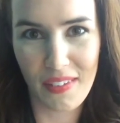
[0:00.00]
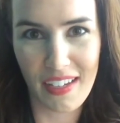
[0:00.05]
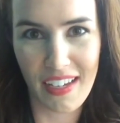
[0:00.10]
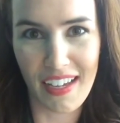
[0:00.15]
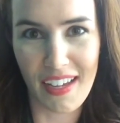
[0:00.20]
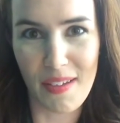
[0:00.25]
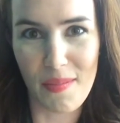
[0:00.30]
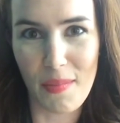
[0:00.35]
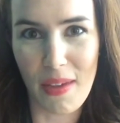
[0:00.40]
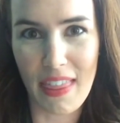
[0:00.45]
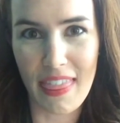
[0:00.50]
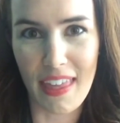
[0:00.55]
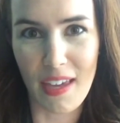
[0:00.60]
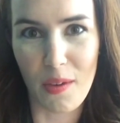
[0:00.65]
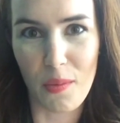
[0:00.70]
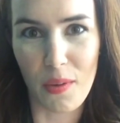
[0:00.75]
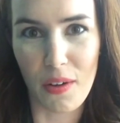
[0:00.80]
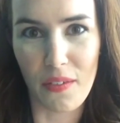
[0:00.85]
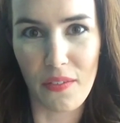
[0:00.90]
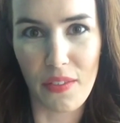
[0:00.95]
I
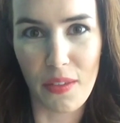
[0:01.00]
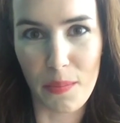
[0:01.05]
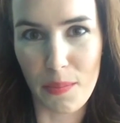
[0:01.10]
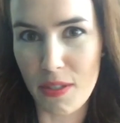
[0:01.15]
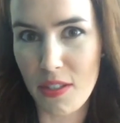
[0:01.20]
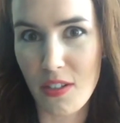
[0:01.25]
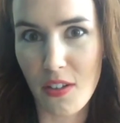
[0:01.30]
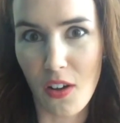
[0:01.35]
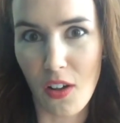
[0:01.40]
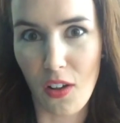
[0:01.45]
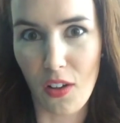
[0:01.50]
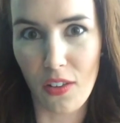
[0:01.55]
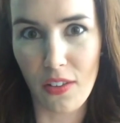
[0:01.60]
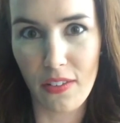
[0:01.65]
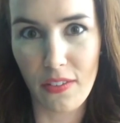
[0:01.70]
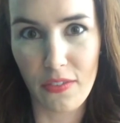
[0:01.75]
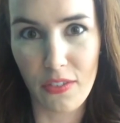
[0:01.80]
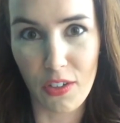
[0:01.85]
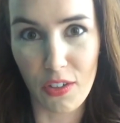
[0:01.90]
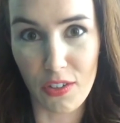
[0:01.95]
think one of them is called
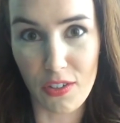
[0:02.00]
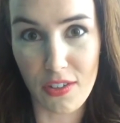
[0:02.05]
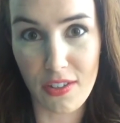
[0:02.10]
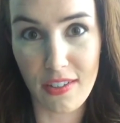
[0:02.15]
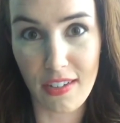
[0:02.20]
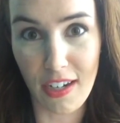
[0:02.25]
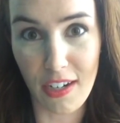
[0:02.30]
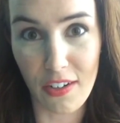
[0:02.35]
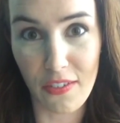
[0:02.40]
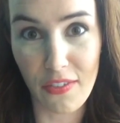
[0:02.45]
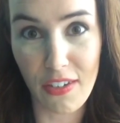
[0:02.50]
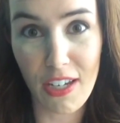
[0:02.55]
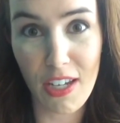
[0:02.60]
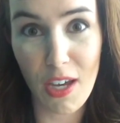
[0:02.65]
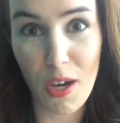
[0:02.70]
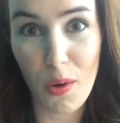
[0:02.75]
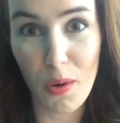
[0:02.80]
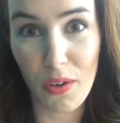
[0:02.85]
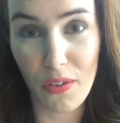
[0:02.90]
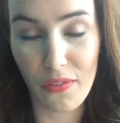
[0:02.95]
If You're Scared of
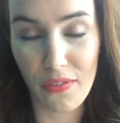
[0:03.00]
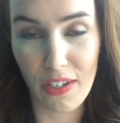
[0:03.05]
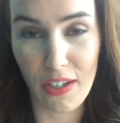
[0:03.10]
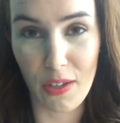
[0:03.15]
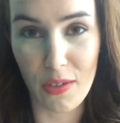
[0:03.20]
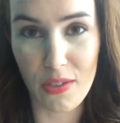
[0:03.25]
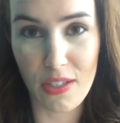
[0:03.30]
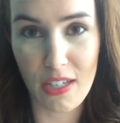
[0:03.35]
Video, or if video